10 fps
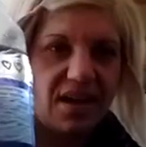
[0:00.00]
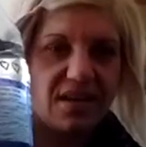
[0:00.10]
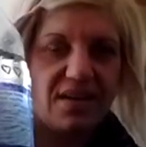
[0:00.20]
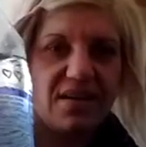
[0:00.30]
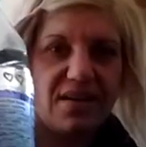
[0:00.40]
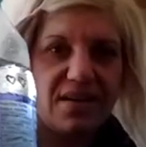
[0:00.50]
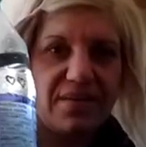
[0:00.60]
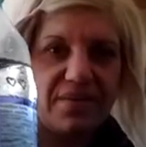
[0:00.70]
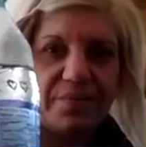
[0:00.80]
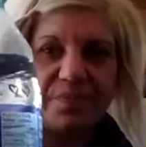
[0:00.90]

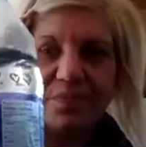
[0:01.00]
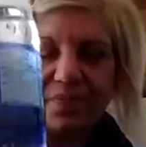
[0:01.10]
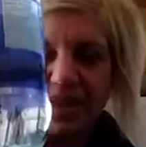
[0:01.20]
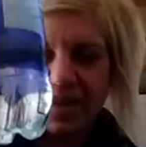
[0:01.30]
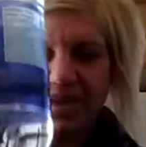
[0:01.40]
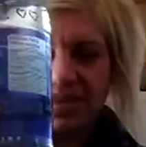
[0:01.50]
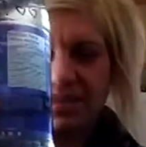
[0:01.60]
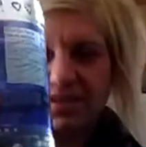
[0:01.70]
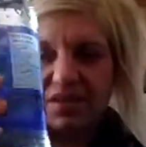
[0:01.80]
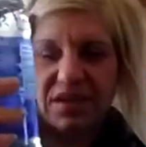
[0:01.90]

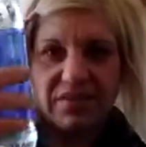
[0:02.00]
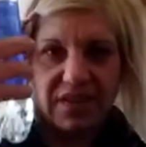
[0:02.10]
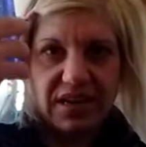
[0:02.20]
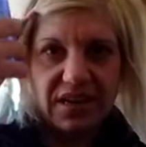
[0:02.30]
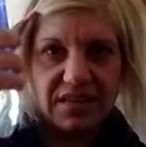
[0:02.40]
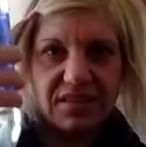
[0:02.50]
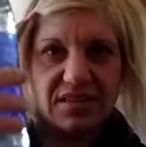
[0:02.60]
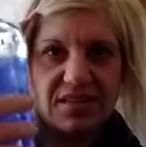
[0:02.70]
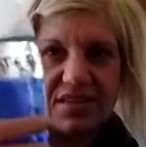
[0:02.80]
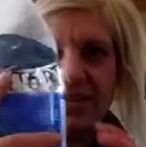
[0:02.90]
So definitely need,
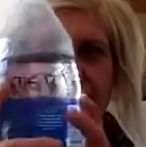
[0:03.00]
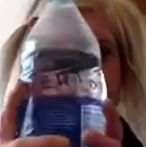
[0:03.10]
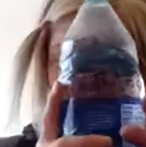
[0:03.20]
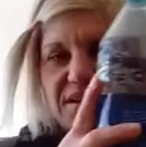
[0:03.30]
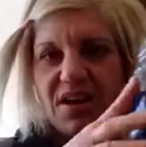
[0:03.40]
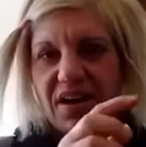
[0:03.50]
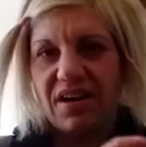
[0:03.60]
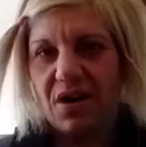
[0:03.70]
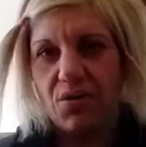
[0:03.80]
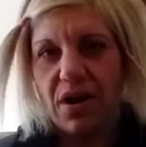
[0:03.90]
maybe
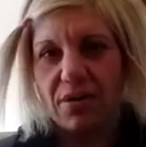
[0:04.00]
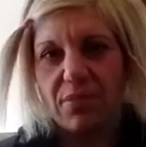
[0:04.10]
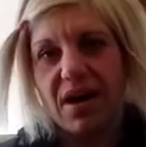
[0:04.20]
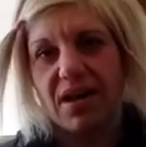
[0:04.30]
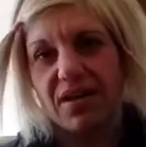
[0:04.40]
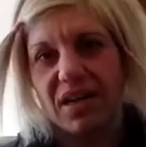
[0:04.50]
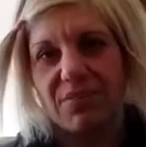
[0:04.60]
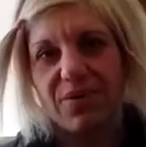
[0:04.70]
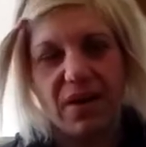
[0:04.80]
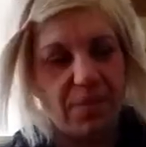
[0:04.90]
not a water bottle.
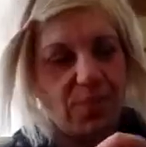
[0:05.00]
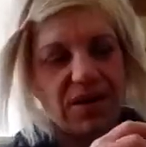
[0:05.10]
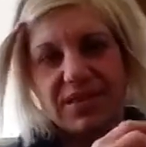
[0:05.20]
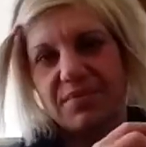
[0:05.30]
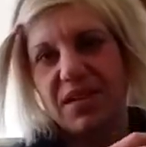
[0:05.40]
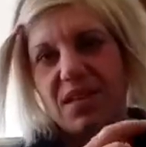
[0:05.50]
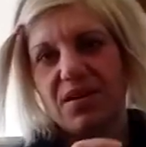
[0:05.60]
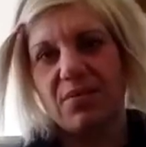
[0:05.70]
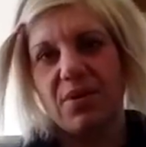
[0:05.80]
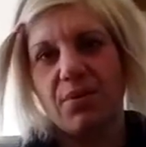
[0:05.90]
I'd probably bring something a
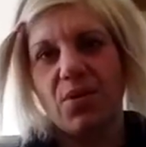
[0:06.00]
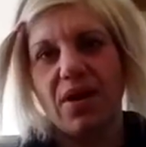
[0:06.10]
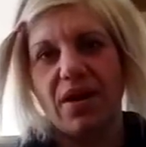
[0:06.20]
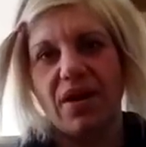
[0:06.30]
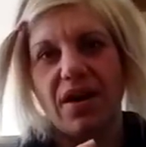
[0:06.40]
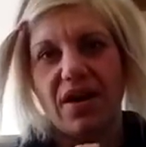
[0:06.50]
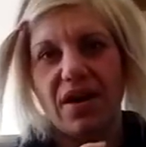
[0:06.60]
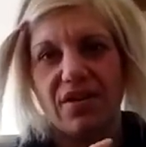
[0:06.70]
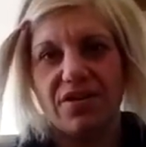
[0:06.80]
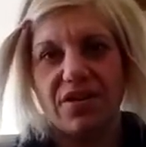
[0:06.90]
little bit
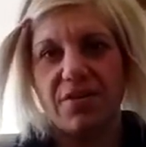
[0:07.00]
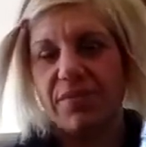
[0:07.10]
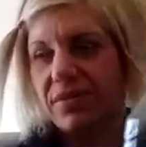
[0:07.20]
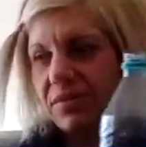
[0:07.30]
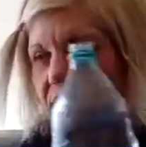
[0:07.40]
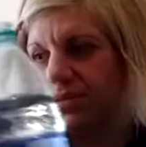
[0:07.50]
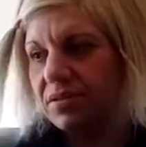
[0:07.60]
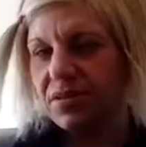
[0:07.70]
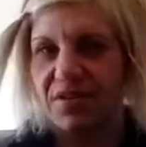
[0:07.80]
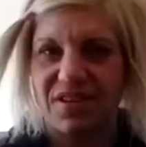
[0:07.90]
more durable.
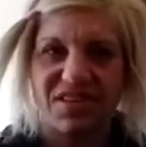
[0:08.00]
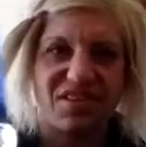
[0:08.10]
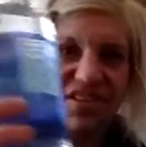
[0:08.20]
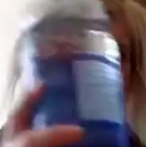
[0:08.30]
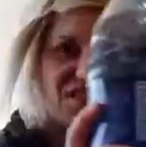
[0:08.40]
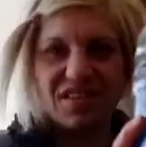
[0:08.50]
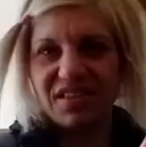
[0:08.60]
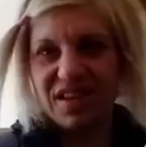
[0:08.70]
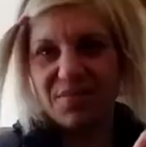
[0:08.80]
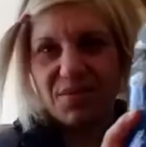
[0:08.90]
So this is just an
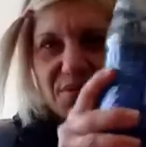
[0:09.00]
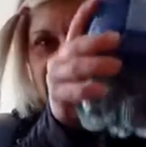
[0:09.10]
example,